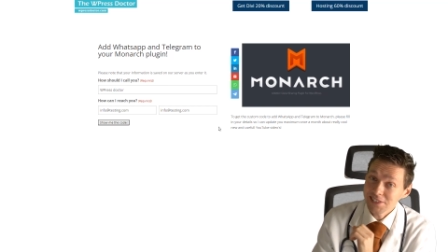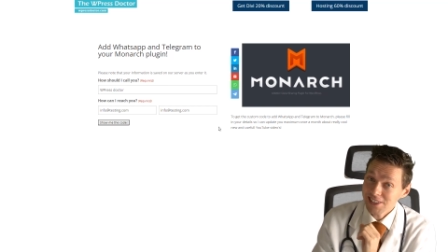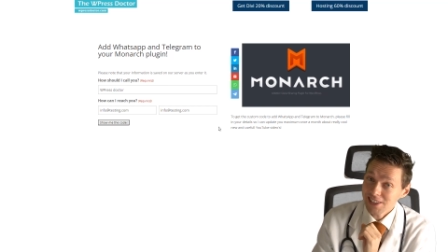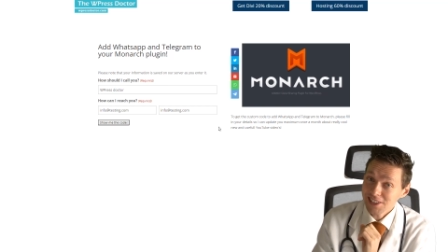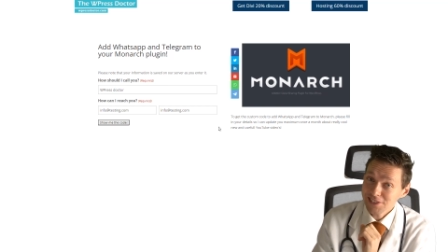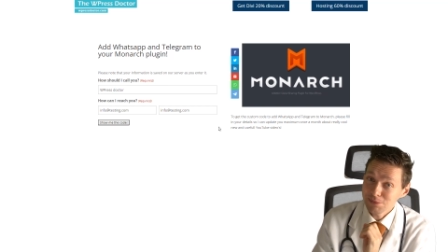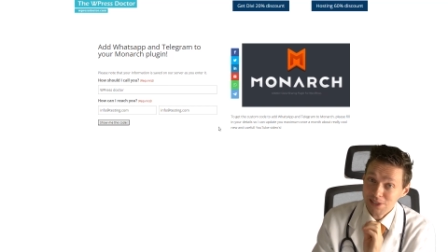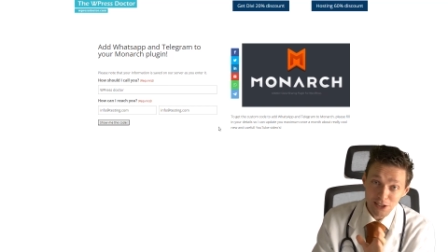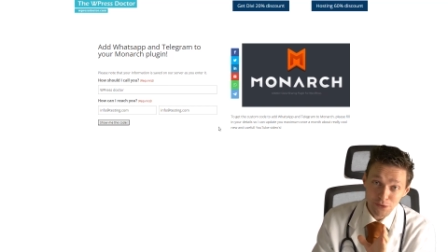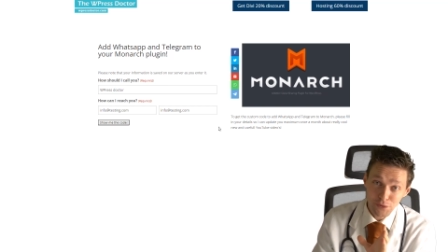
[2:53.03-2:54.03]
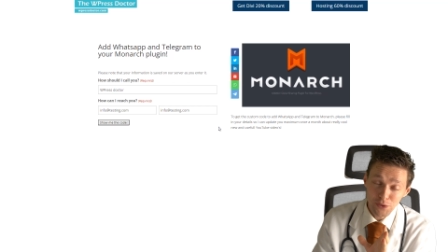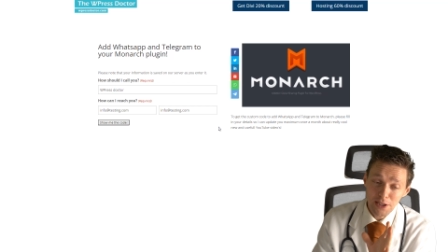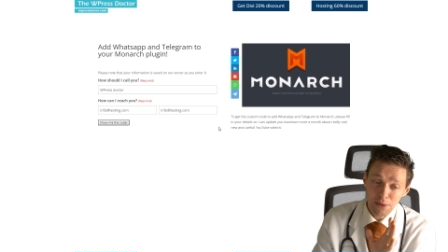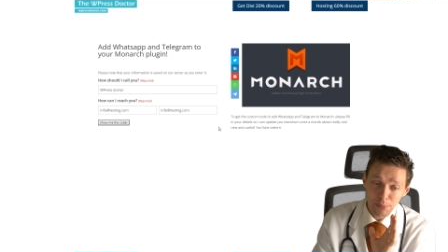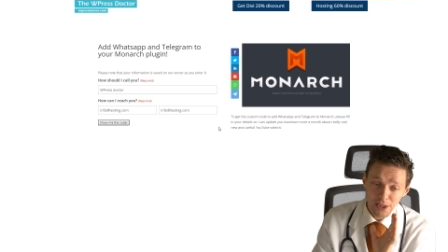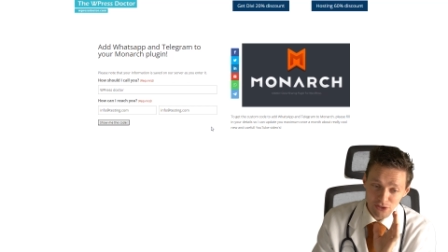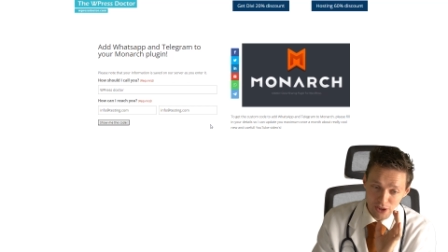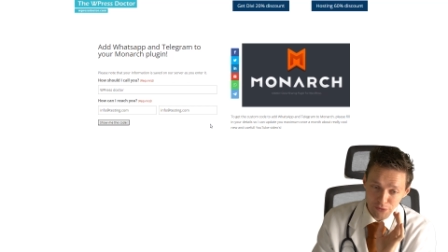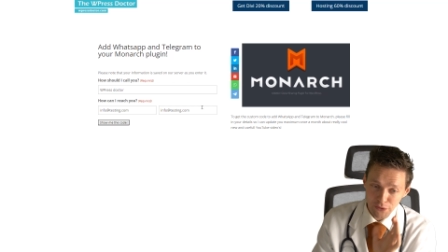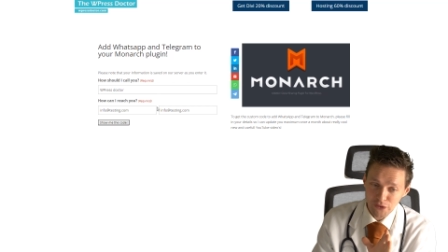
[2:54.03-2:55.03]
Isn't that awesome? It's free, but you
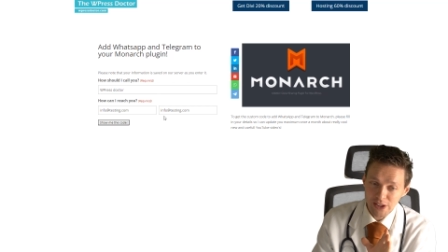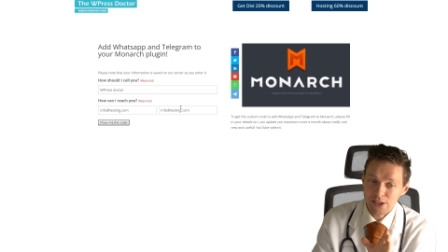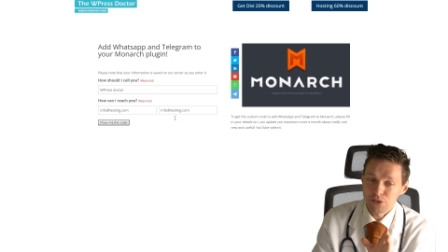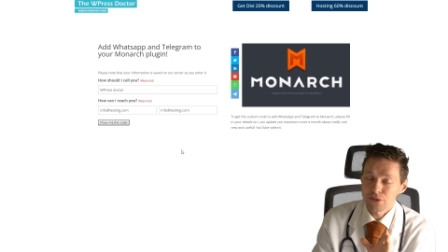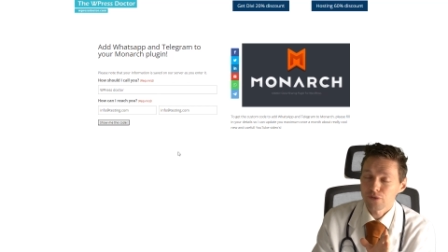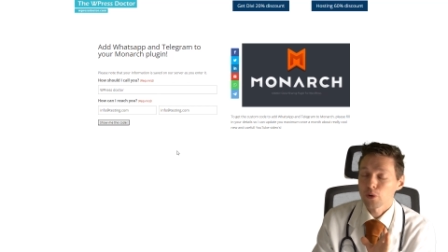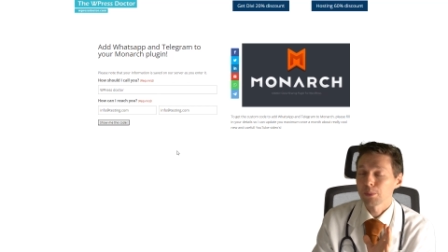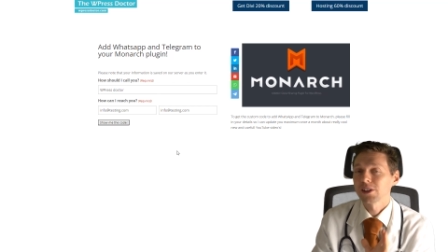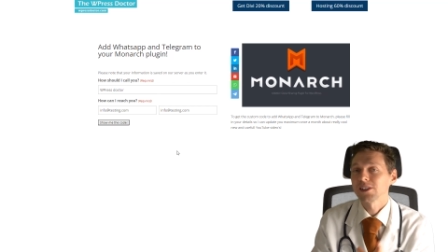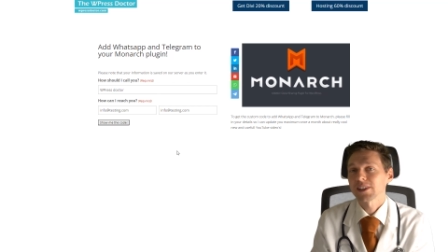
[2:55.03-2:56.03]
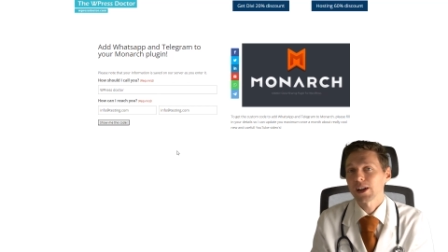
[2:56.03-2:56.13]
have to fill out this form because